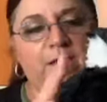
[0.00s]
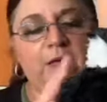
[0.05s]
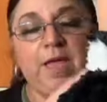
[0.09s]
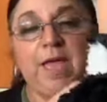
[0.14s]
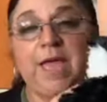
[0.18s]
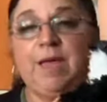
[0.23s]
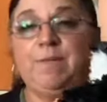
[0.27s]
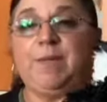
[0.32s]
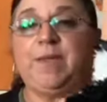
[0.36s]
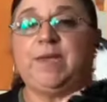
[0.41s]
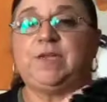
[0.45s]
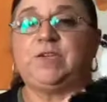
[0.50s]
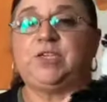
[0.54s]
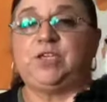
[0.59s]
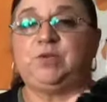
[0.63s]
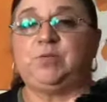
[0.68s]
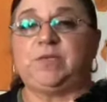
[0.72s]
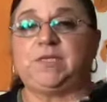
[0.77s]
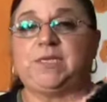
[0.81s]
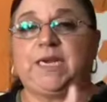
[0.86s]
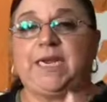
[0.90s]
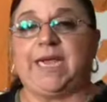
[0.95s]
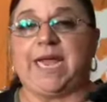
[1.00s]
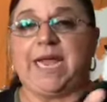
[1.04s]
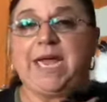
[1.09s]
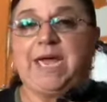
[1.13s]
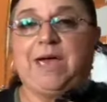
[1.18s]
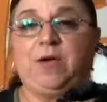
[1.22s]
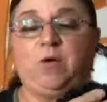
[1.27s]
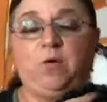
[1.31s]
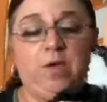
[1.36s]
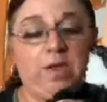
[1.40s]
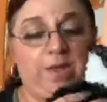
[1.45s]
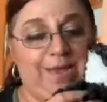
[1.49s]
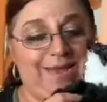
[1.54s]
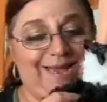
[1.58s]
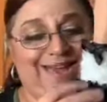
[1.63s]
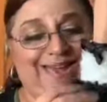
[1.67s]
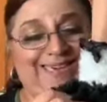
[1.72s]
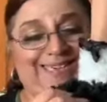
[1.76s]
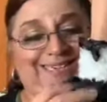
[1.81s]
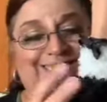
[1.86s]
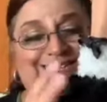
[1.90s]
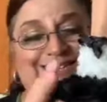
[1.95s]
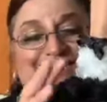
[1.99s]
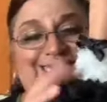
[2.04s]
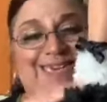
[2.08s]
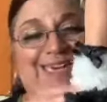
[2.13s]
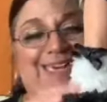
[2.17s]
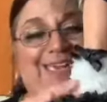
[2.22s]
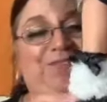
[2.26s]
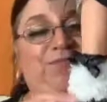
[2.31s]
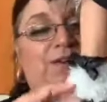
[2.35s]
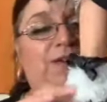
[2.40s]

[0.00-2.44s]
And because she was a cow, I did leave a